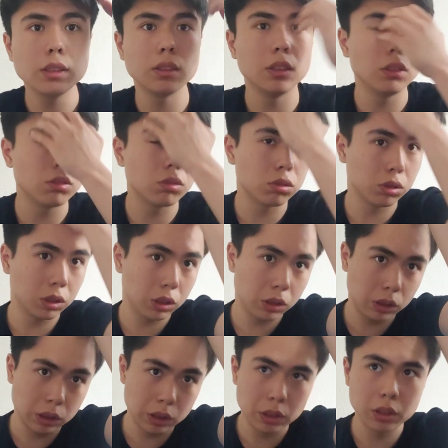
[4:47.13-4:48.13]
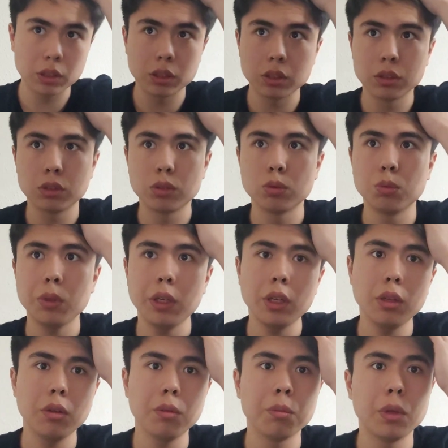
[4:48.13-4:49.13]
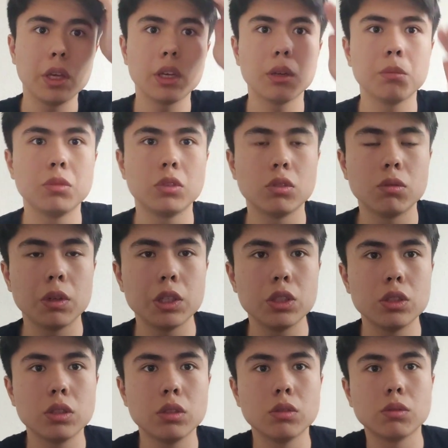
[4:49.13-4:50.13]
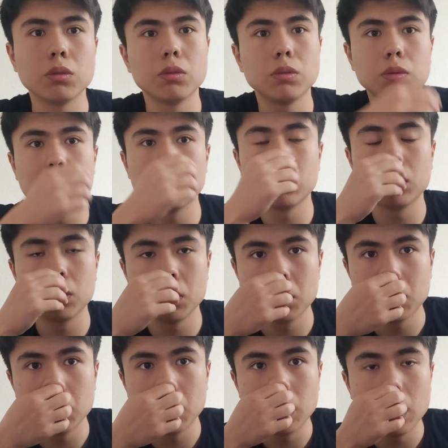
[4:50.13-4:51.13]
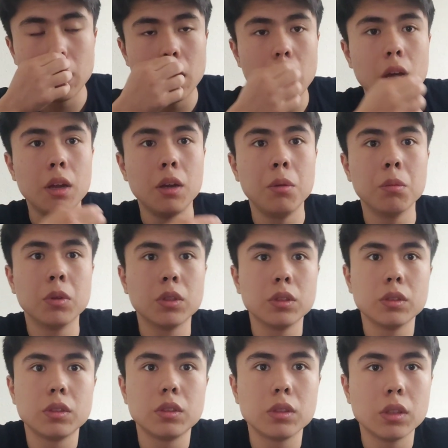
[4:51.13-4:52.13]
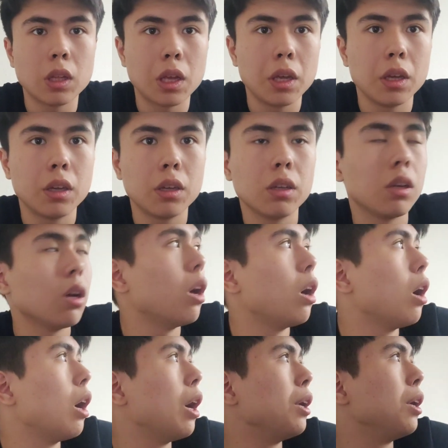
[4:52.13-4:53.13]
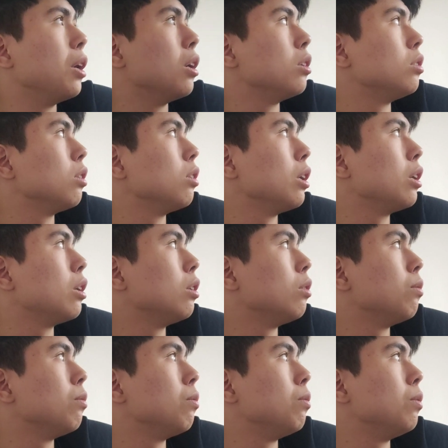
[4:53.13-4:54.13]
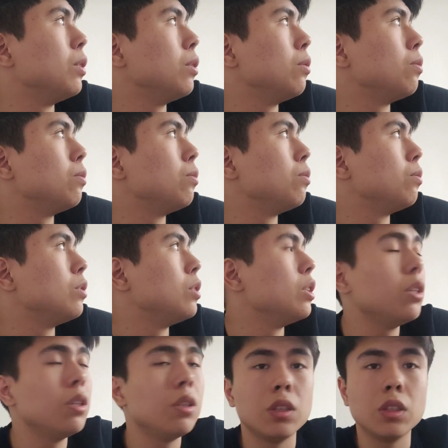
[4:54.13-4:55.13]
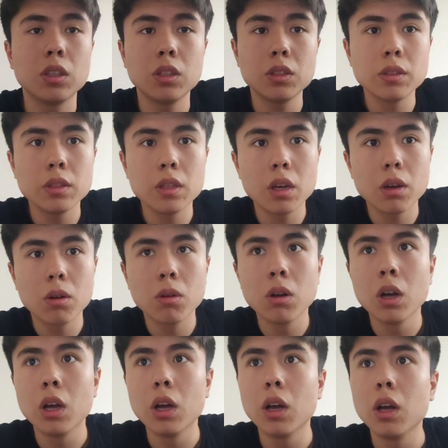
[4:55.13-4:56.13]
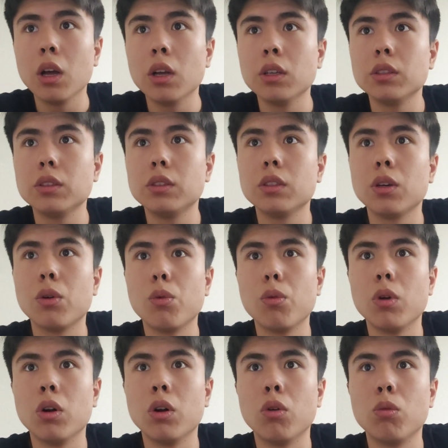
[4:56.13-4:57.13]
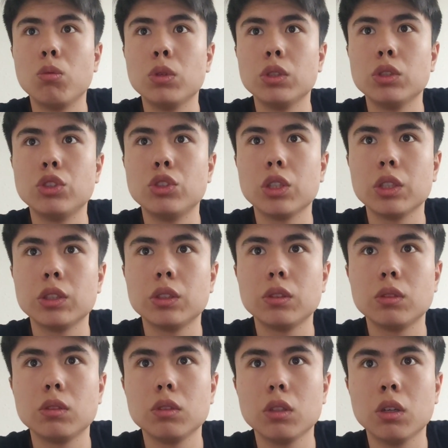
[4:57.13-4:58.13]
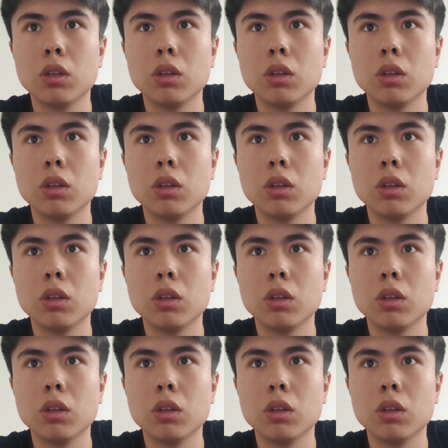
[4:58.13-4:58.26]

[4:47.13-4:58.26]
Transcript: interesting because we make observation of animals like I guess like in 50 years now, So we're just